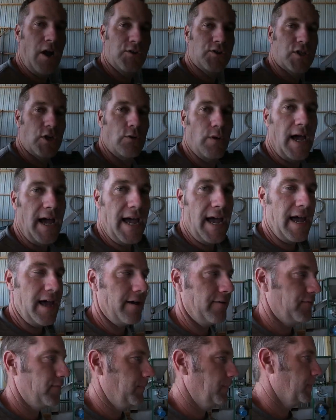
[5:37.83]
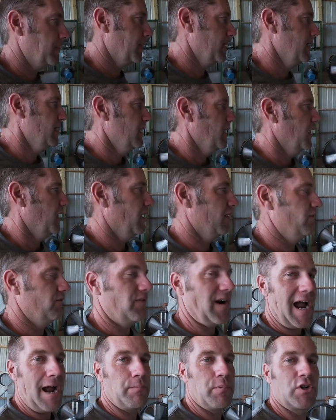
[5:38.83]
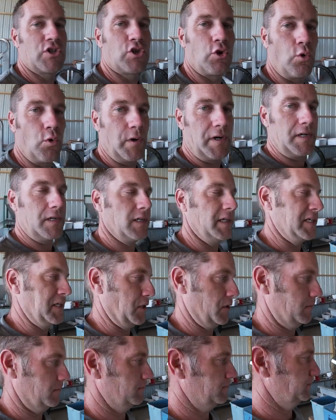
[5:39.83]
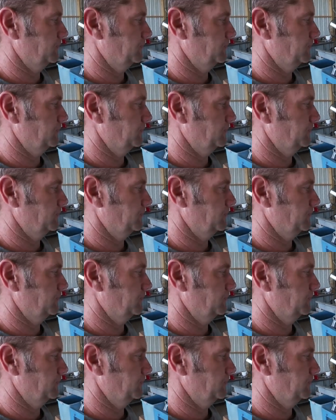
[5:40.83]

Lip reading: also have a vibratory cleaner.